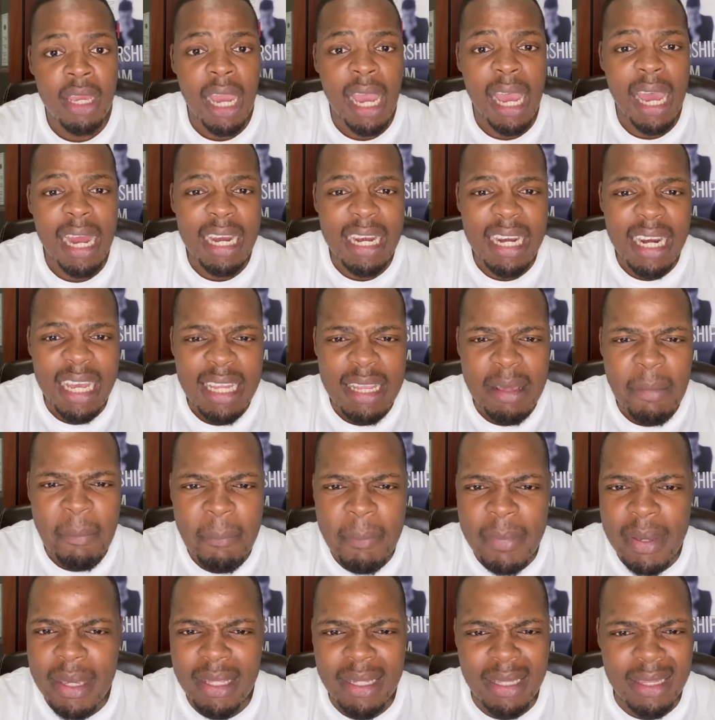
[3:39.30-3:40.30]
another
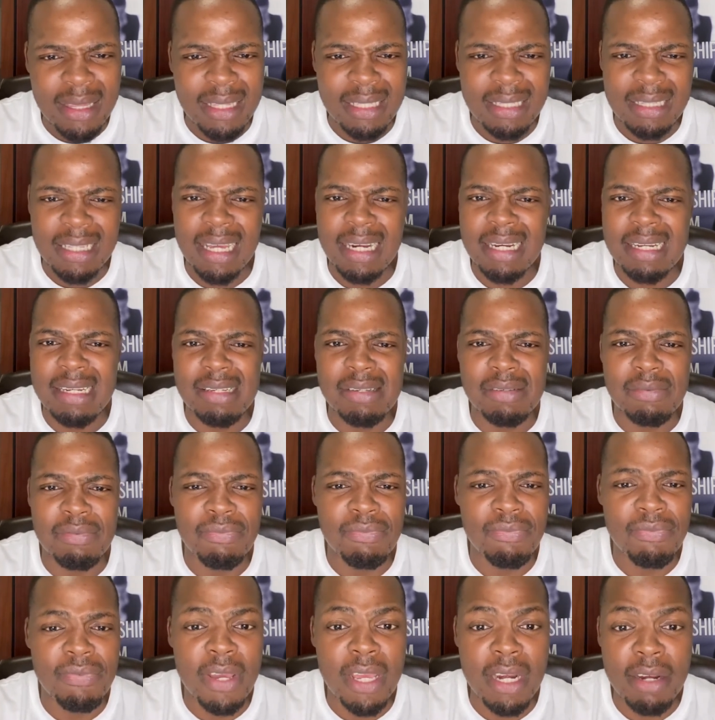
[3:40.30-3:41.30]
myth that is
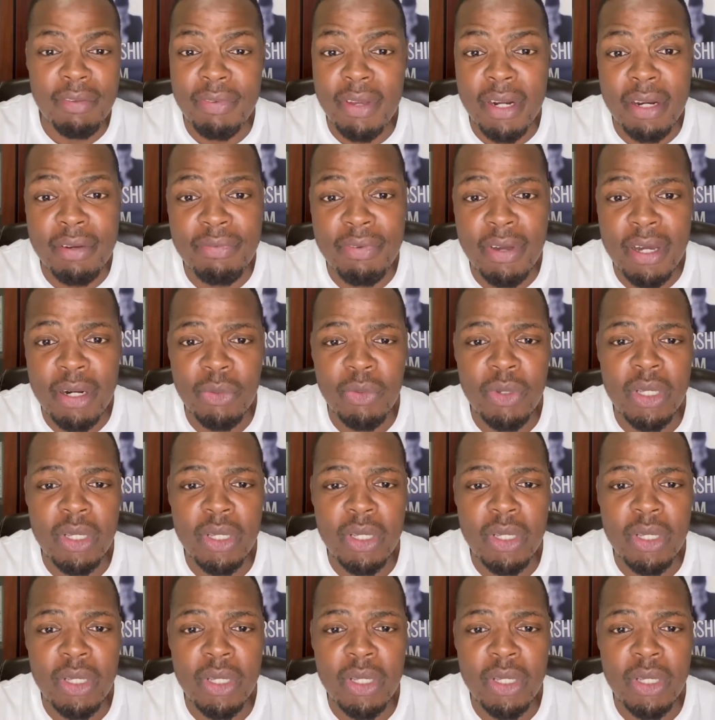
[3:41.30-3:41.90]
very, very fun,